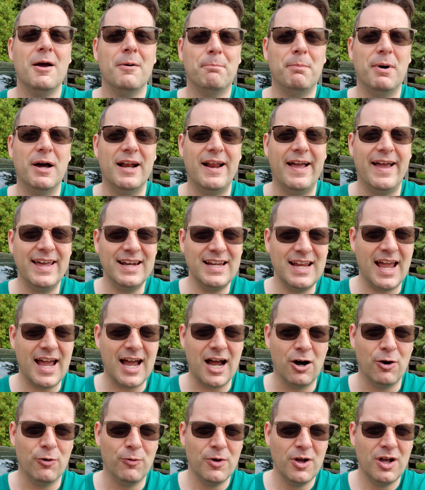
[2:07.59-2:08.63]
But
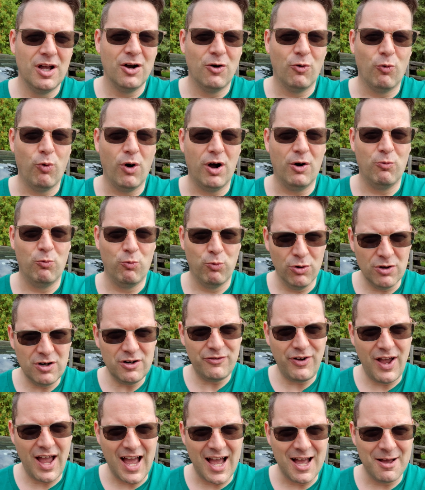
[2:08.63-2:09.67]
anyhow, what would
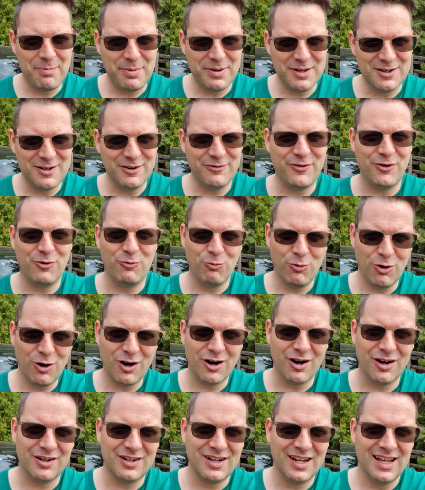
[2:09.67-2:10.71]
have happened if it
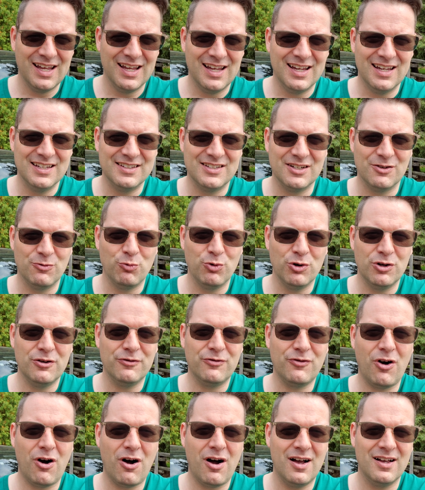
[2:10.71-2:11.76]
worked is it would
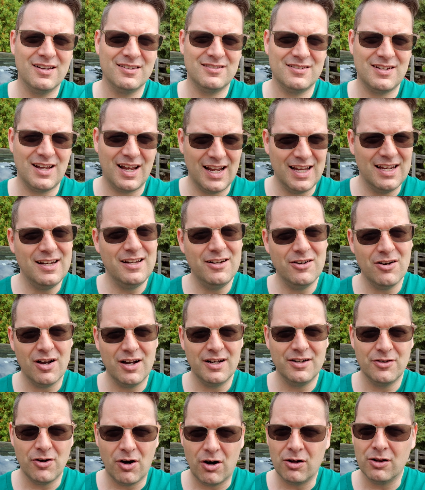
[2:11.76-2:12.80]
have cost
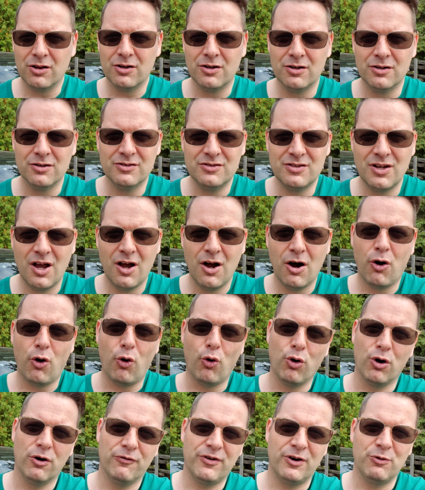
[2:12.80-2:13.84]
$89,
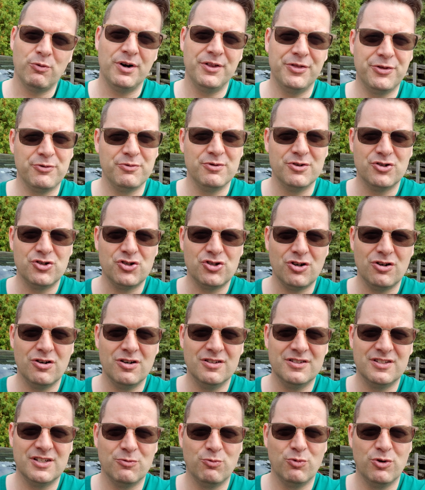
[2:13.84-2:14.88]
or if I went through
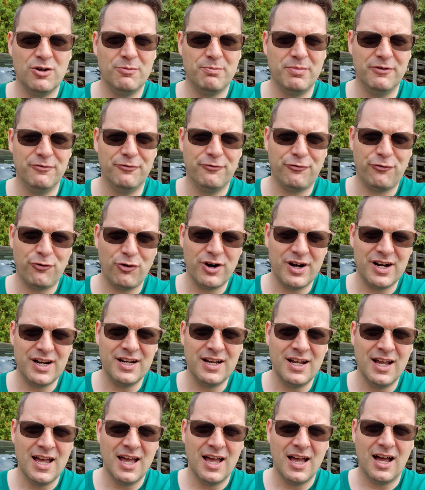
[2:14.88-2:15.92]
insurance, it would have been
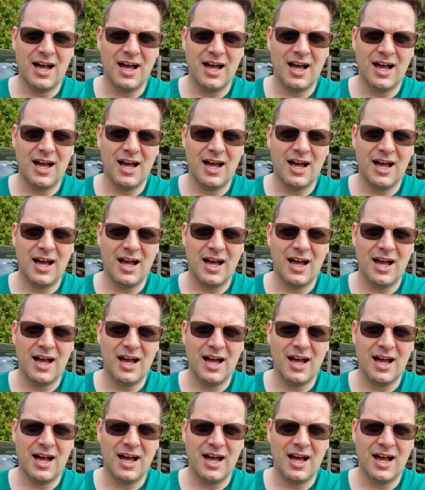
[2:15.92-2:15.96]
free.